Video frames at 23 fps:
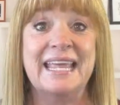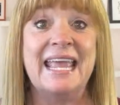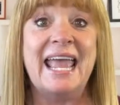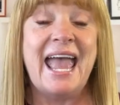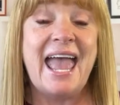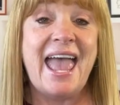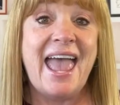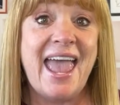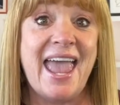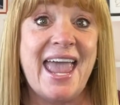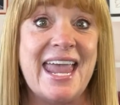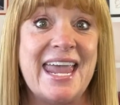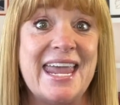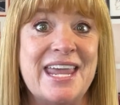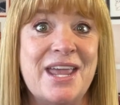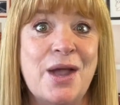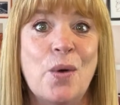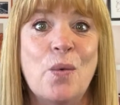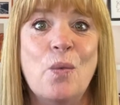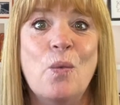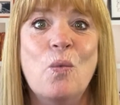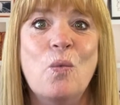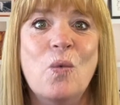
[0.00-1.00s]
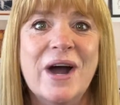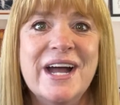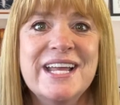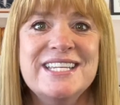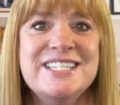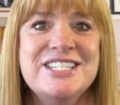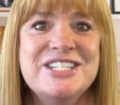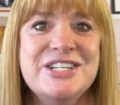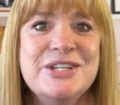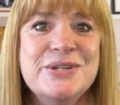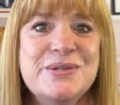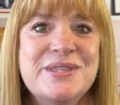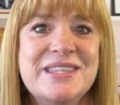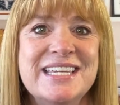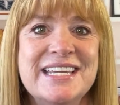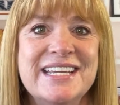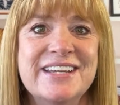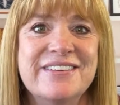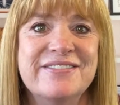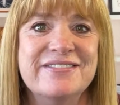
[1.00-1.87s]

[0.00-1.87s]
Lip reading: Hey, what do you think